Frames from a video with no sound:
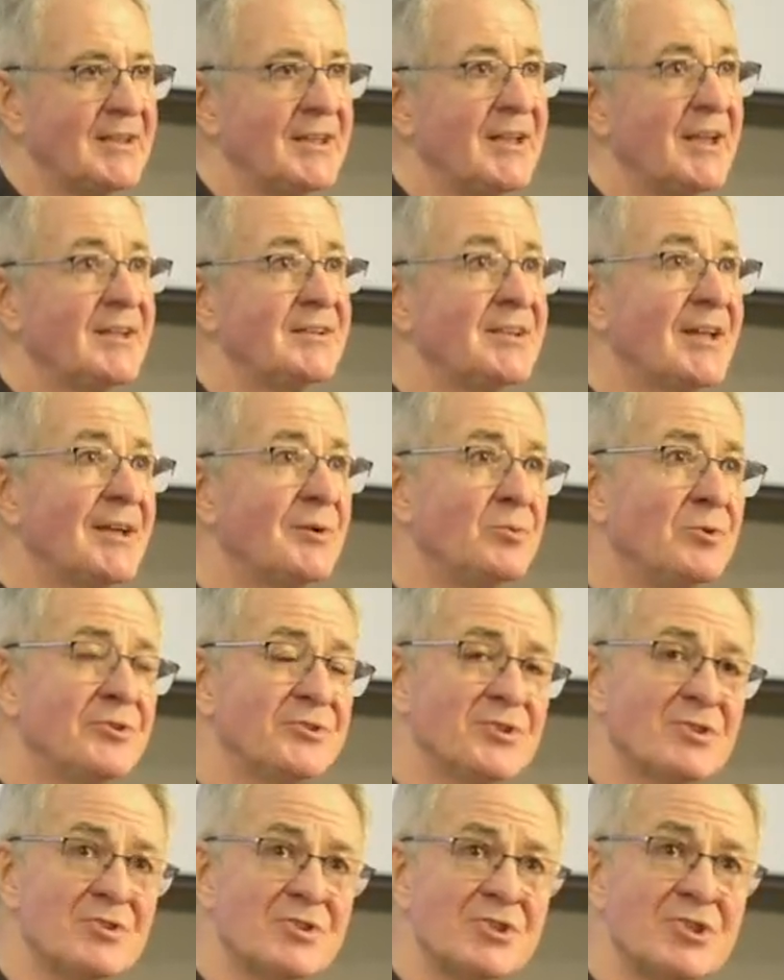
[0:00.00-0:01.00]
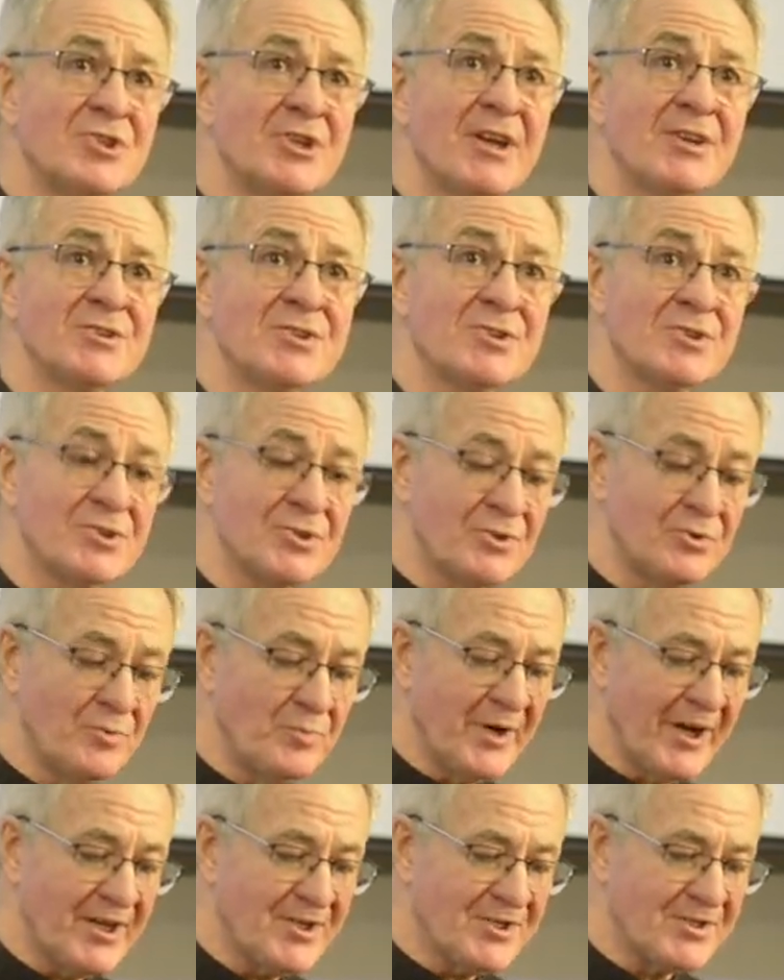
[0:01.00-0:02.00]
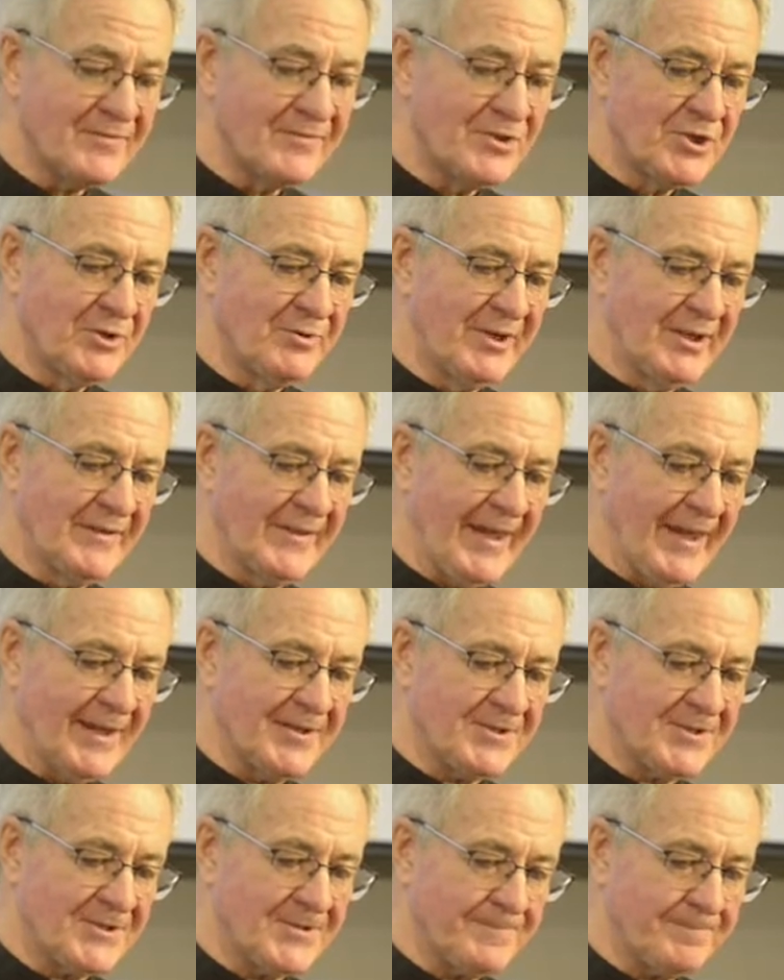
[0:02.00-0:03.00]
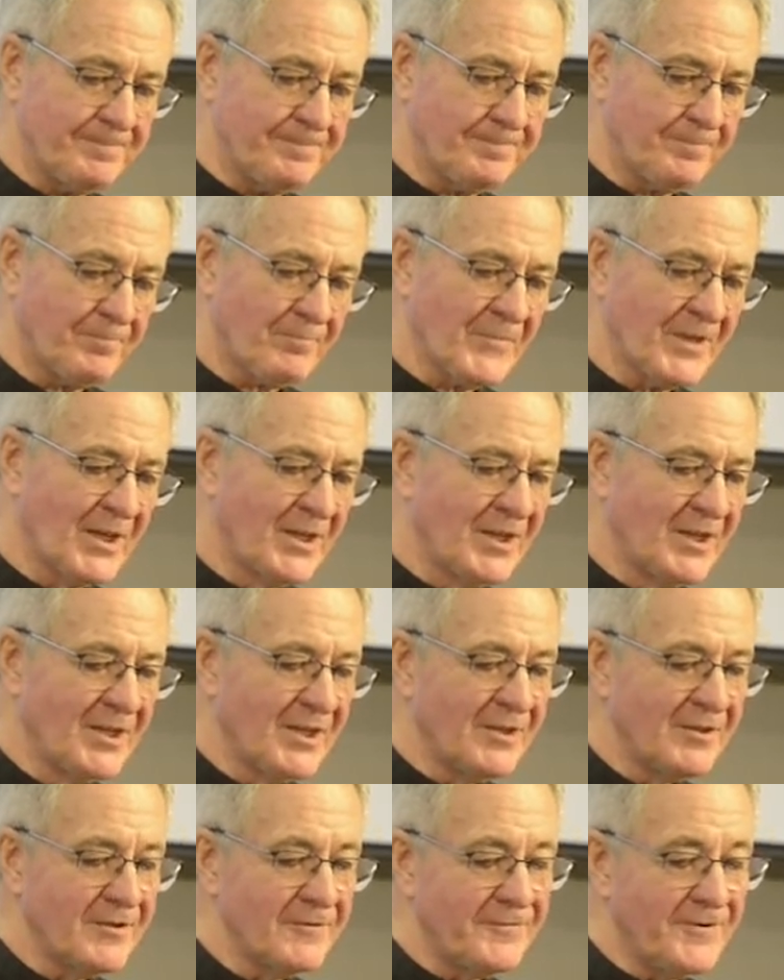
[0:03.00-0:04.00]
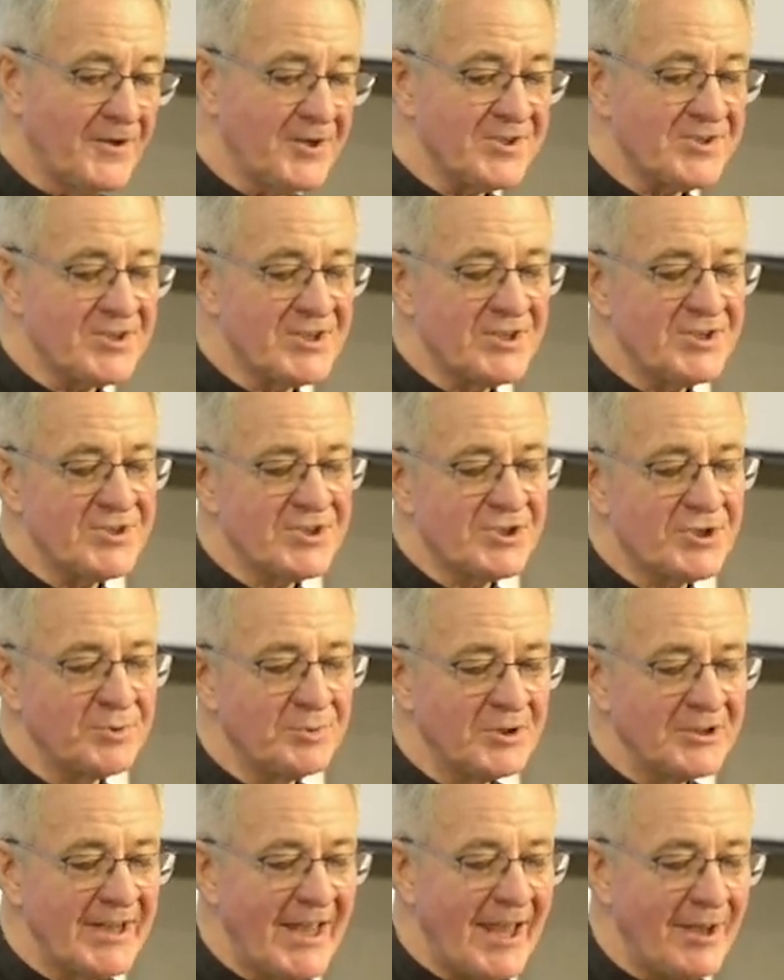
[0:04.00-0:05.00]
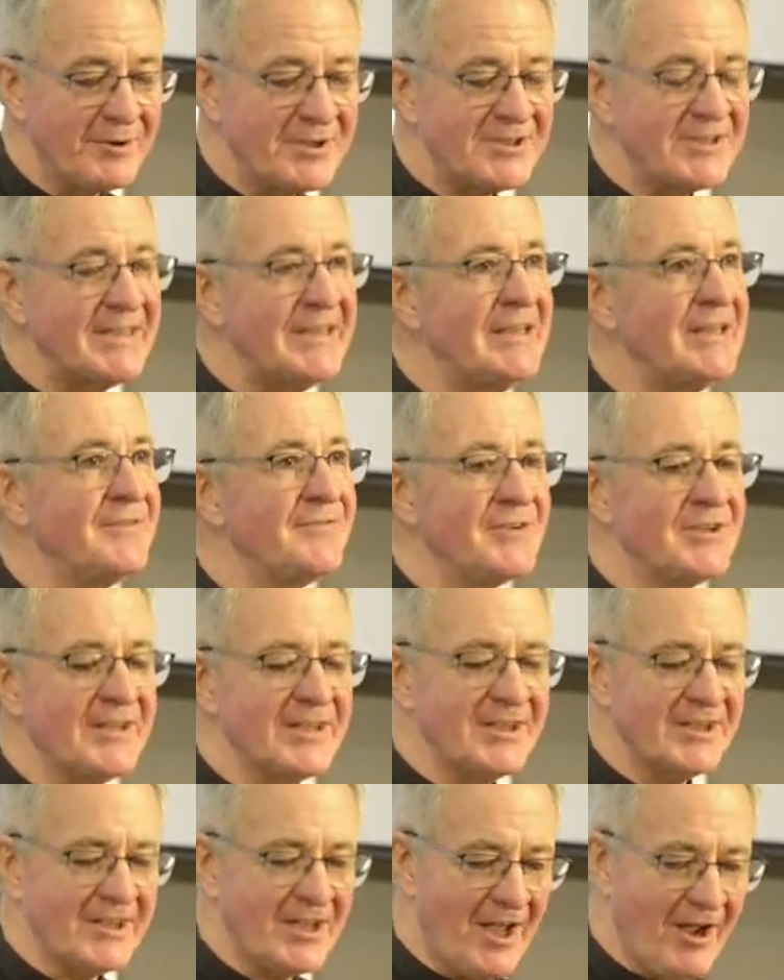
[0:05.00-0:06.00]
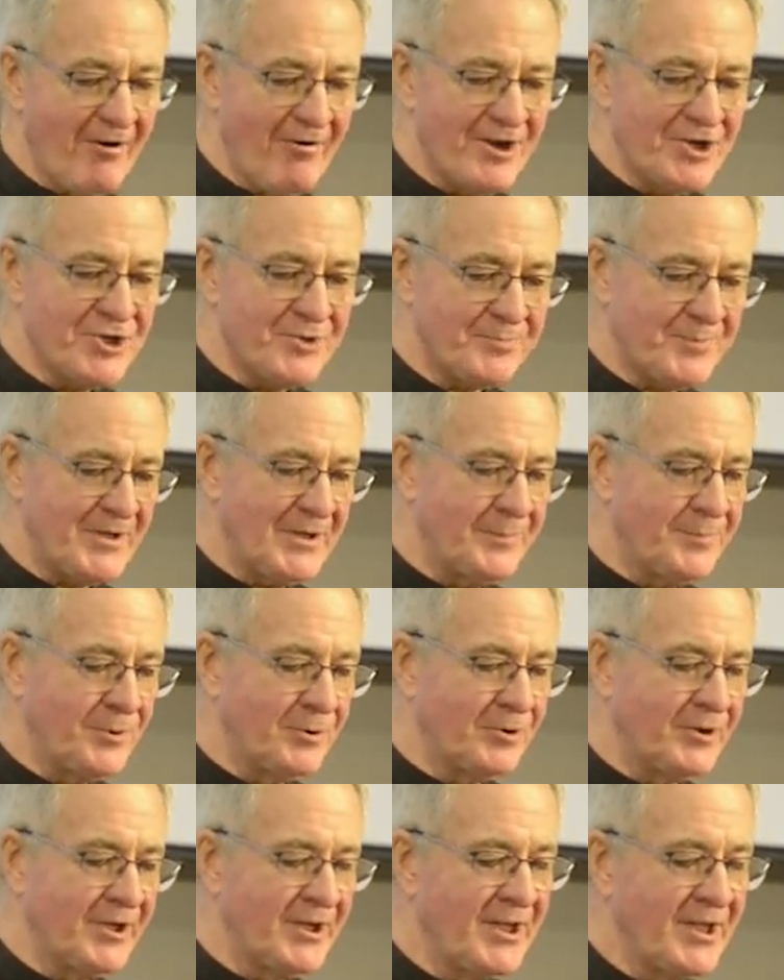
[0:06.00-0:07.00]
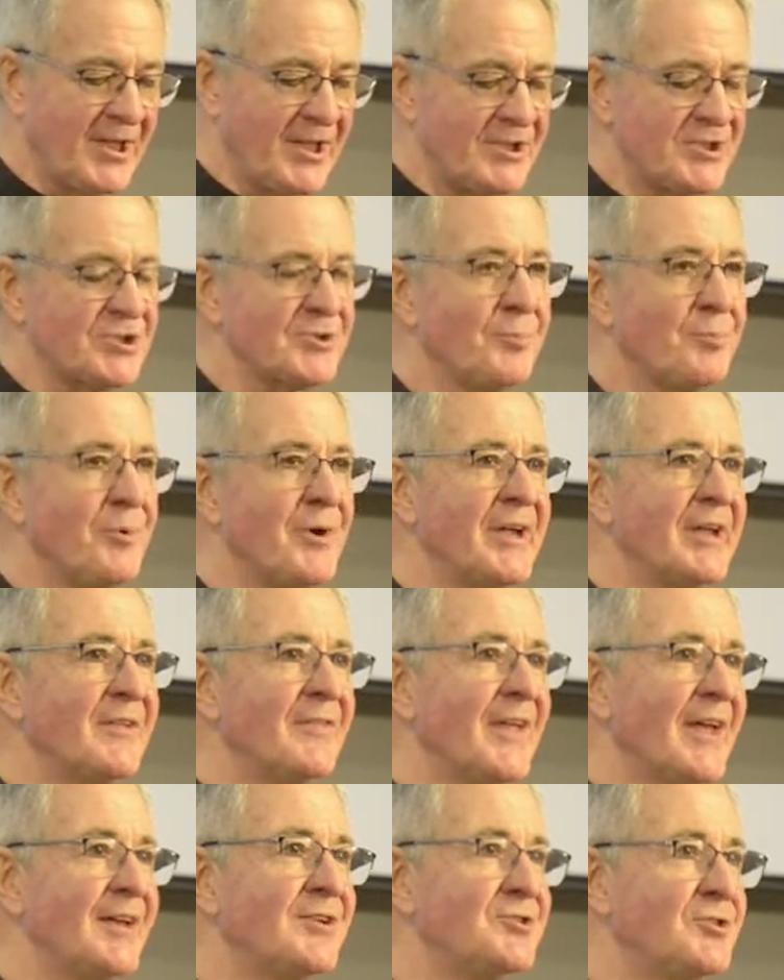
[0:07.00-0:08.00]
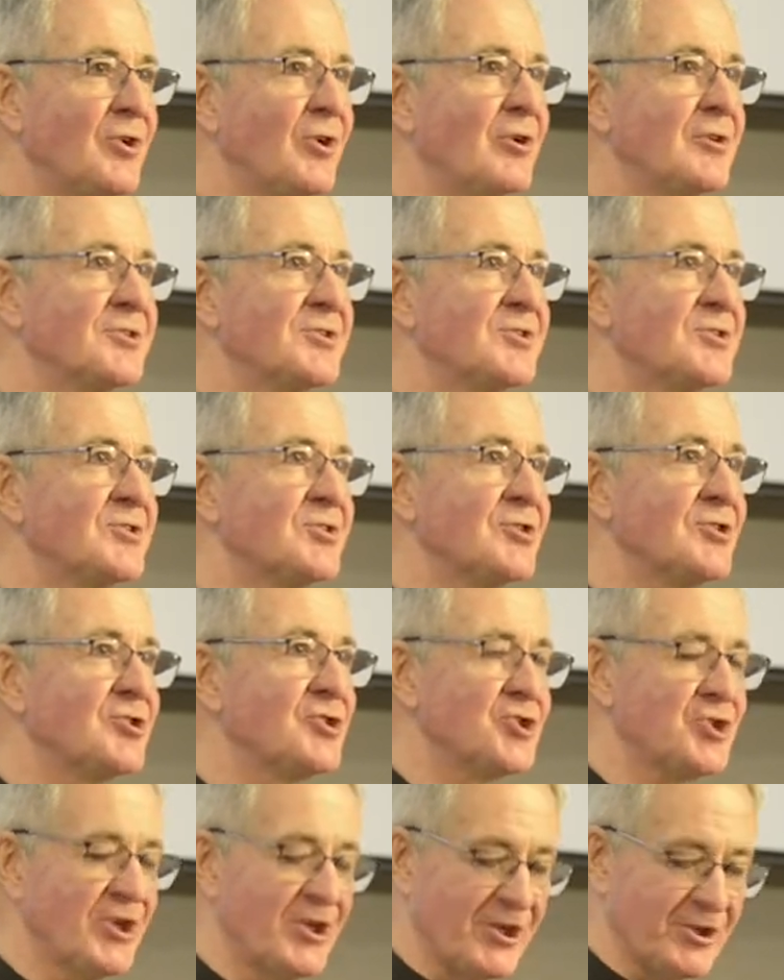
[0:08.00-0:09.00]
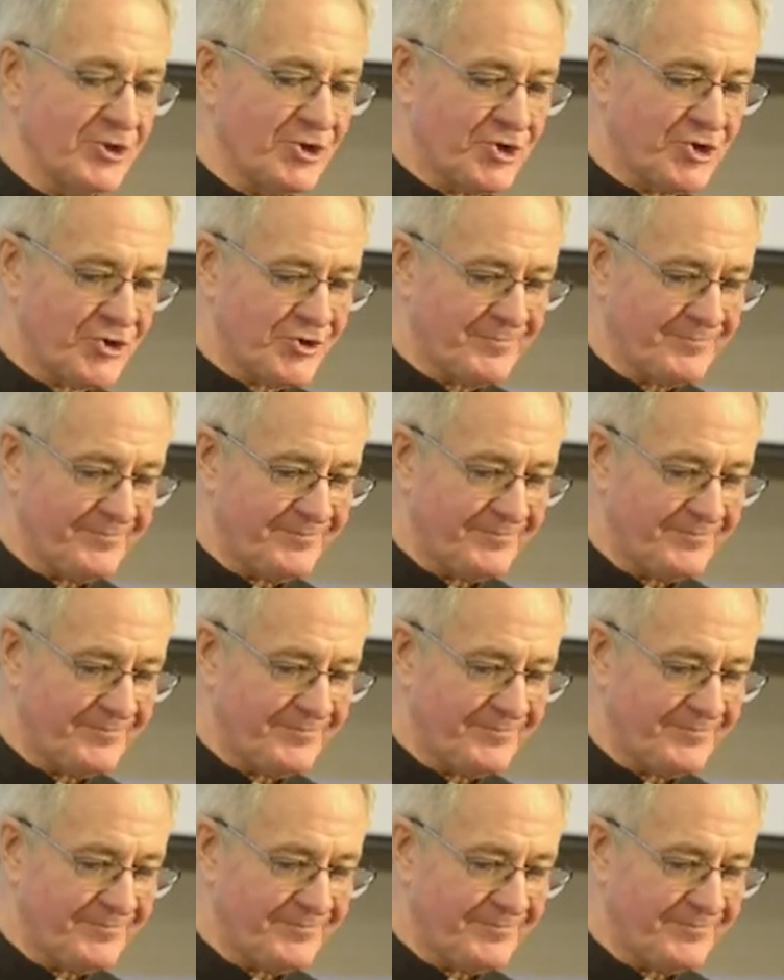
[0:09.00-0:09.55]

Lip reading: And I want to suggest two ways of doing that. The first is to allow and even encourage people to bring their dogs to church.